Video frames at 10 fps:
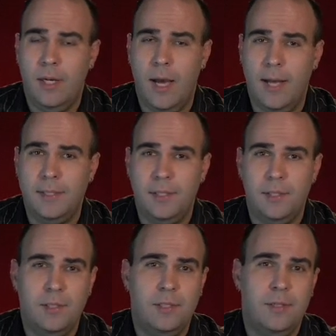
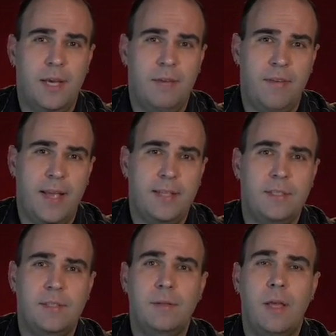concerts,
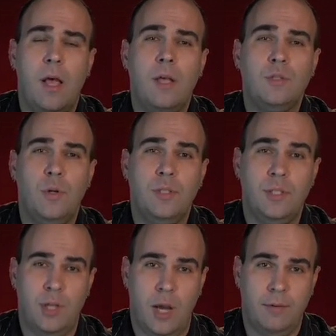events, all sorts
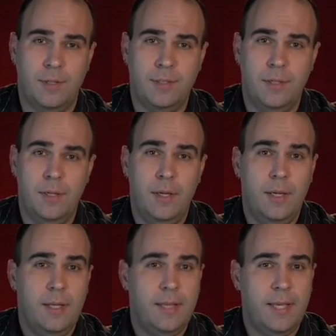of genres.
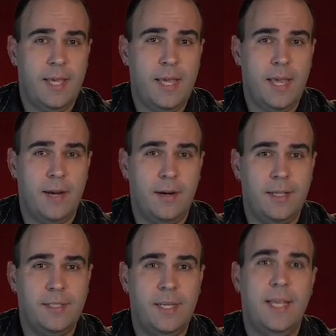The key here
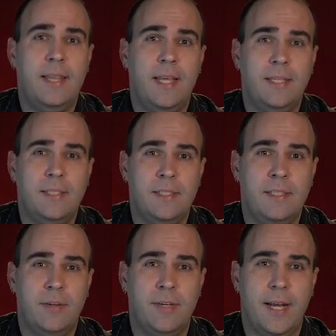is to get things to
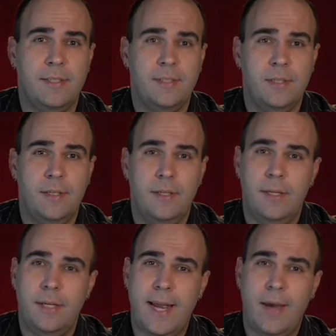synchronize.
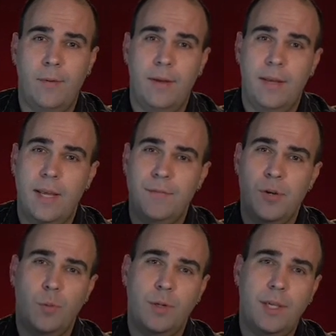Now, if
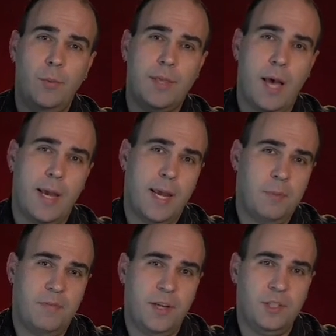you're working with high end
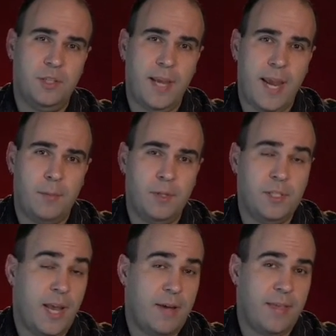professional cameras
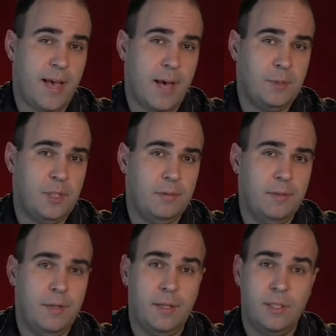and you have the option,
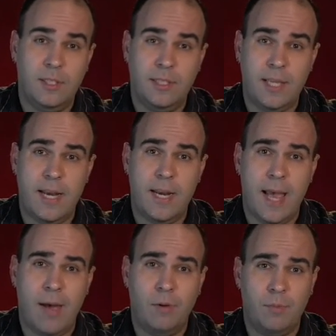to send
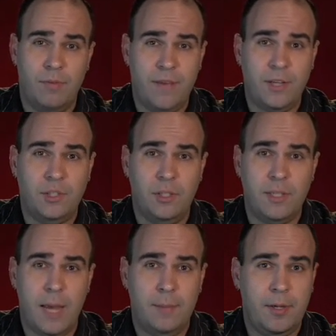out professional
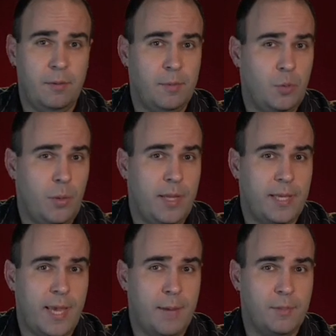timecode between the
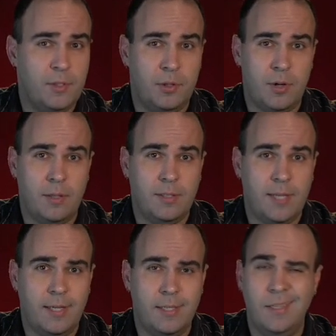cameras so they're all
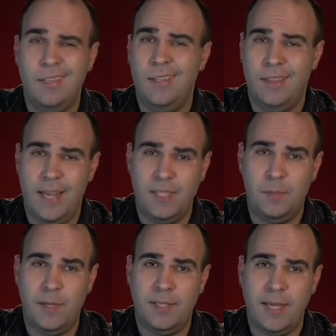synced, then it's a
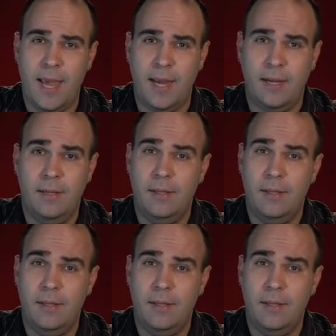piece of cake.